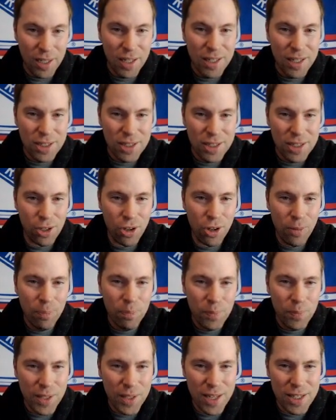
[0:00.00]
Still,
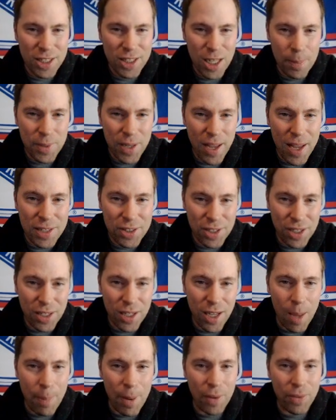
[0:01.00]
guests kept
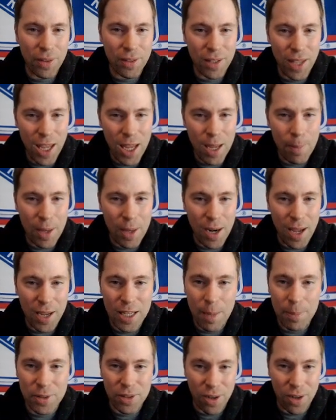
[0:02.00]
asking about the game, and I
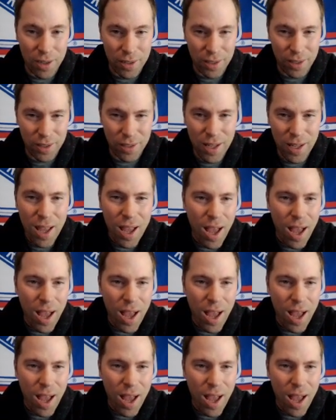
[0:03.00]
kept talking.